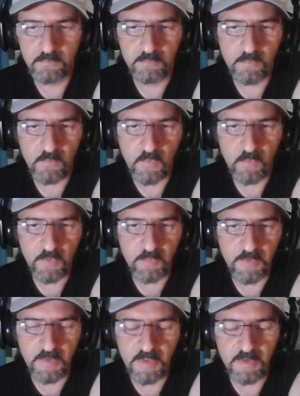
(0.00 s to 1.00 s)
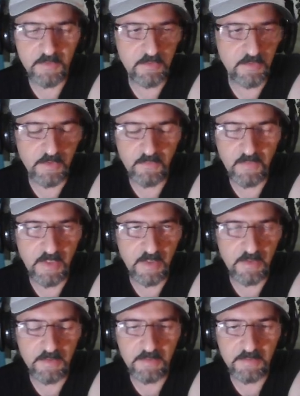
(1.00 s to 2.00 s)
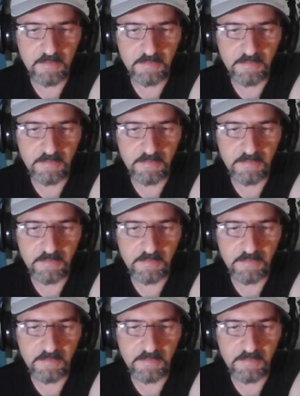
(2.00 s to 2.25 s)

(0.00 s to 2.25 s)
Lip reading: Would have been nice to have Cane.